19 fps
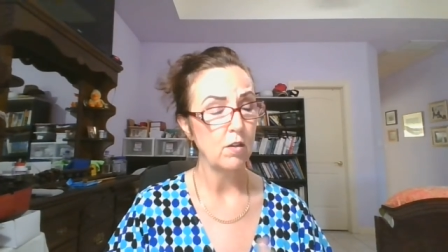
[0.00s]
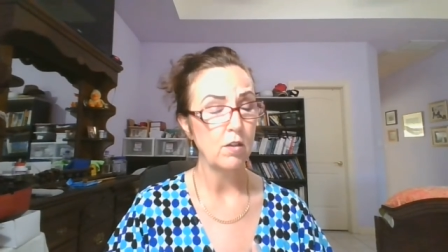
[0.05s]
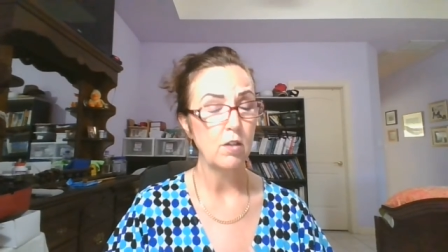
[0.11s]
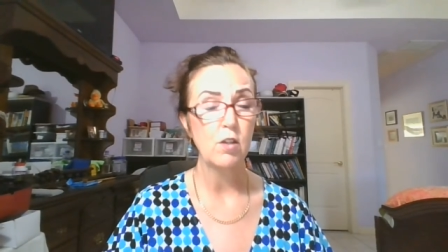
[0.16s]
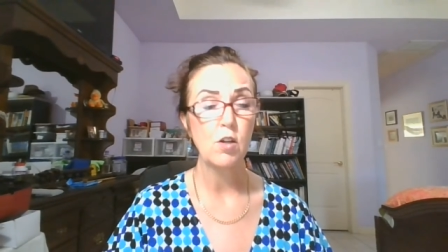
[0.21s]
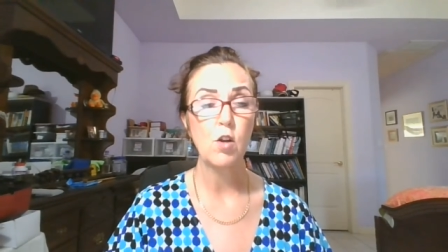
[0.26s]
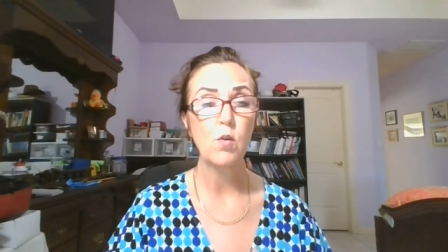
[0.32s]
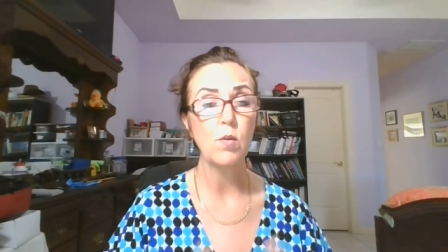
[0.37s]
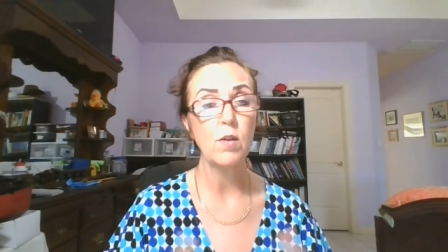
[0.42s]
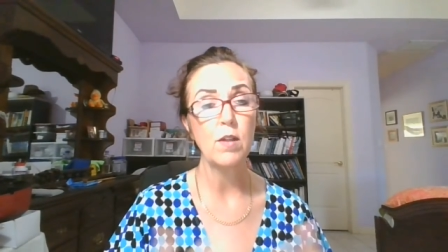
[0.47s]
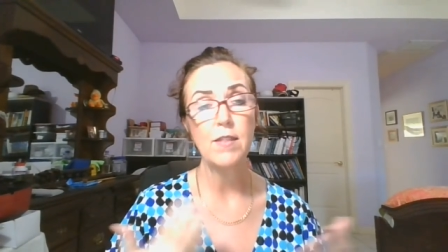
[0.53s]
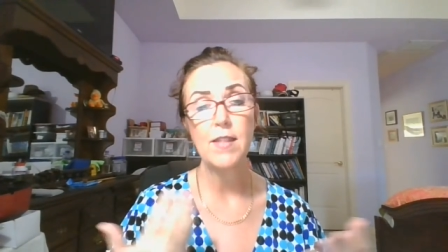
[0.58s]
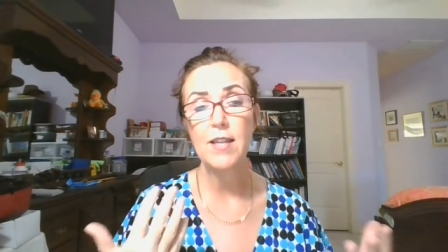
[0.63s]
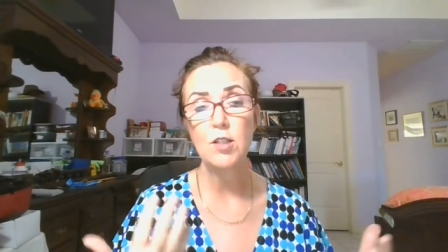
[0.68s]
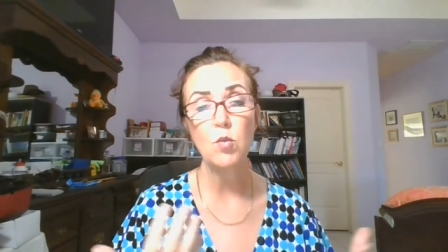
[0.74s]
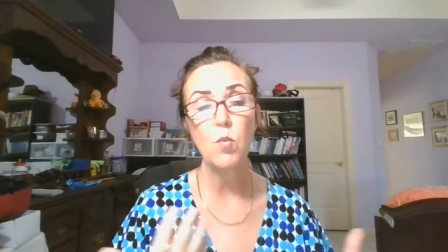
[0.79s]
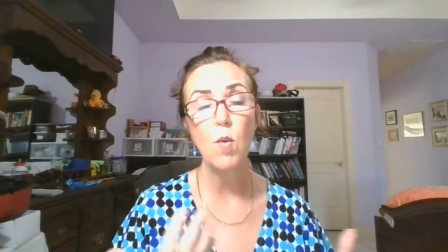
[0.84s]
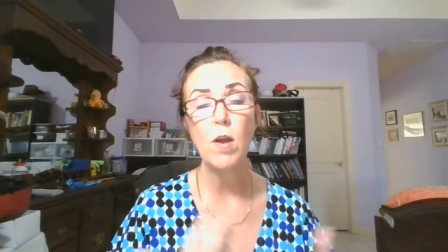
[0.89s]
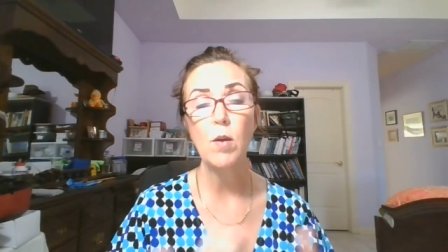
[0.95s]
you know, and
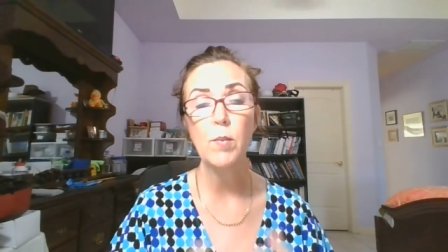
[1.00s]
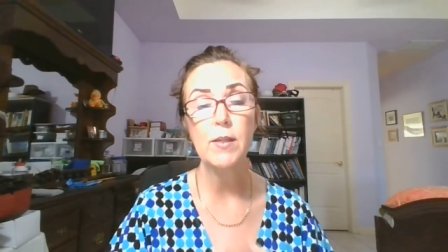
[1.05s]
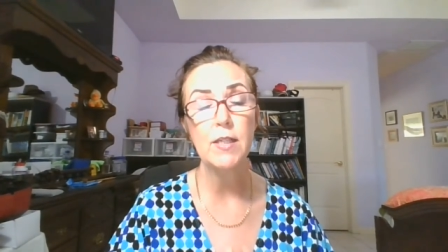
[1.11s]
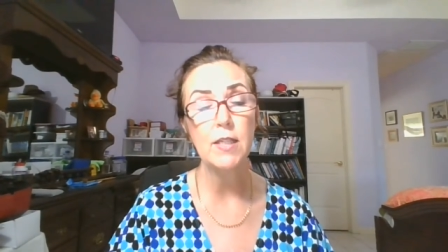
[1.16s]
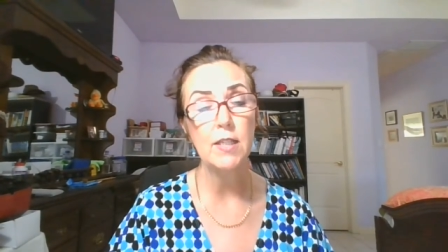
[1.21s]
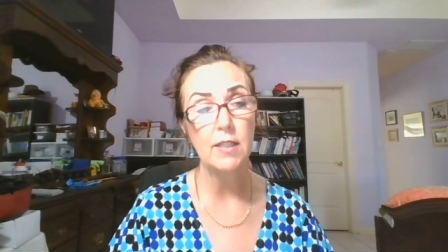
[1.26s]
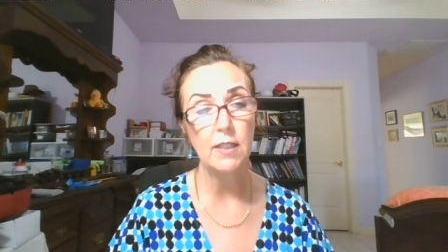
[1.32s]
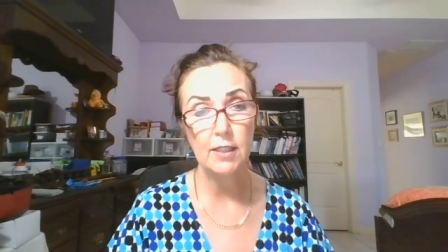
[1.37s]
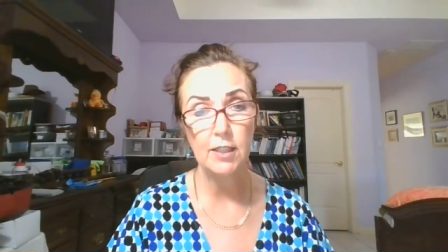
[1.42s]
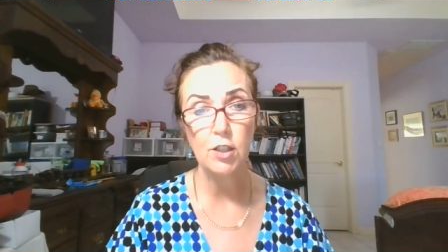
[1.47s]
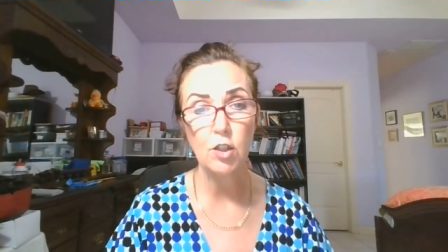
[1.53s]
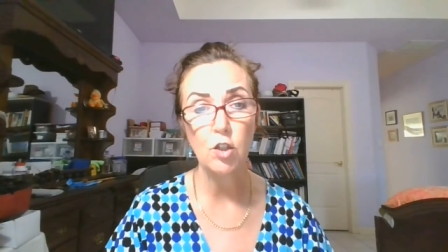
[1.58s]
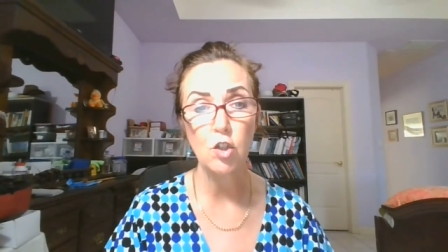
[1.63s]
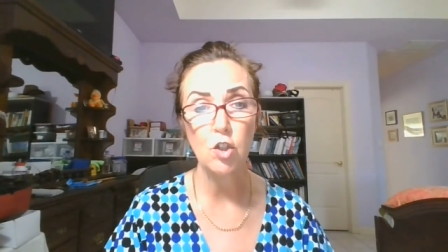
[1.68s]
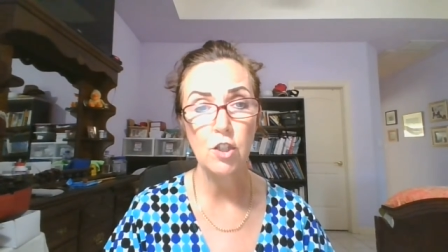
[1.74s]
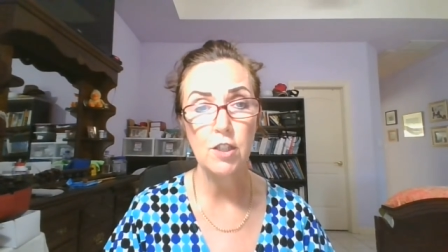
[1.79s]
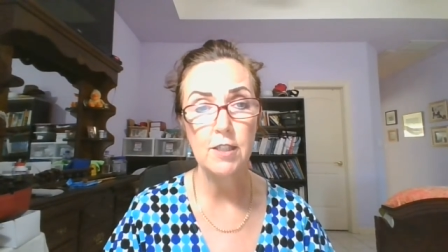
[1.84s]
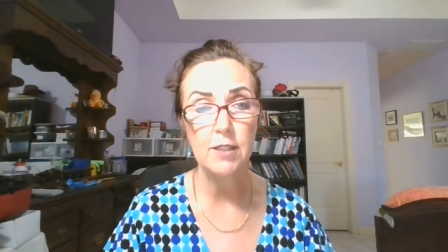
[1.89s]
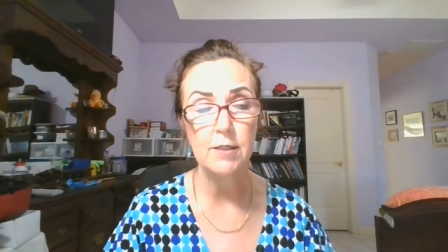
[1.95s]
that's why we need
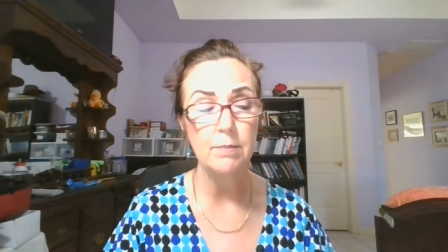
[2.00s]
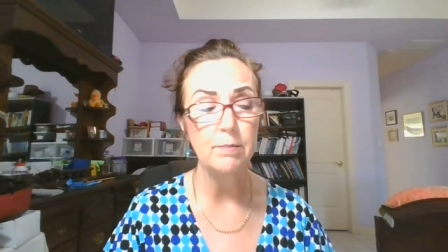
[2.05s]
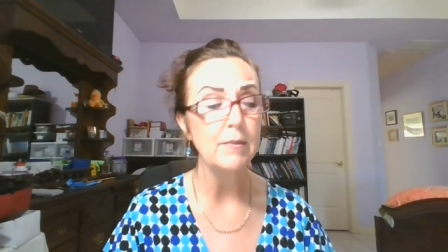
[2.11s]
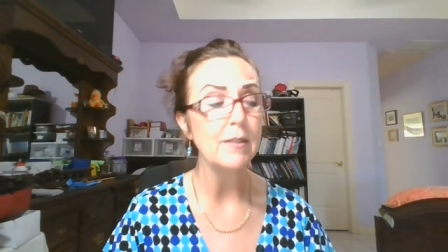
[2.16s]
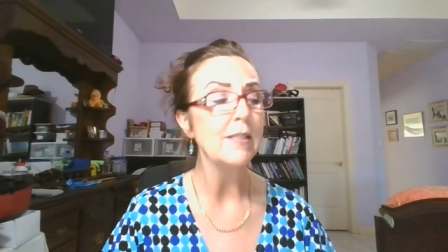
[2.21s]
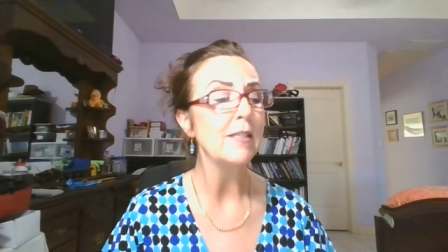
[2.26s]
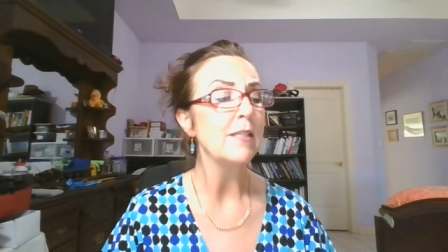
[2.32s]
leadership